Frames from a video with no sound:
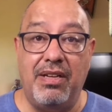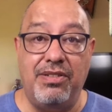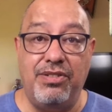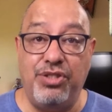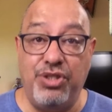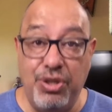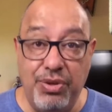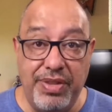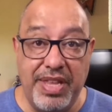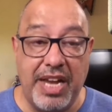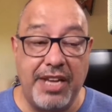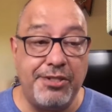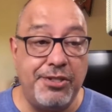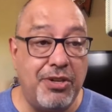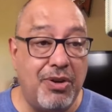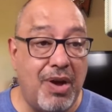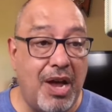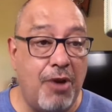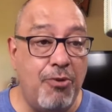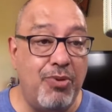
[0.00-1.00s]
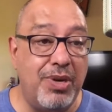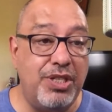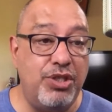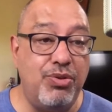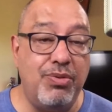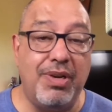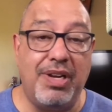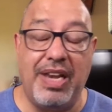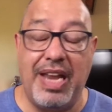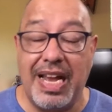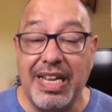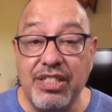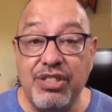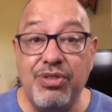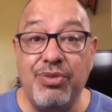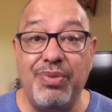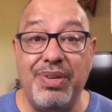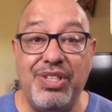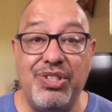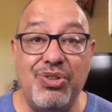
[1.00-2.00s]
do that, so I went to a
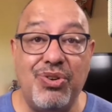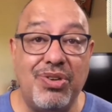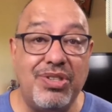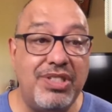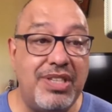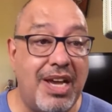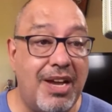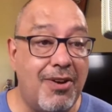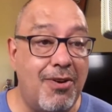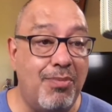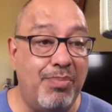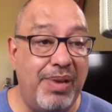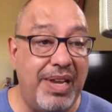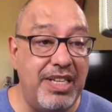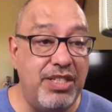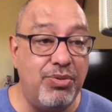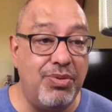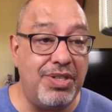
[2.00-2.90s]
last resort taco place,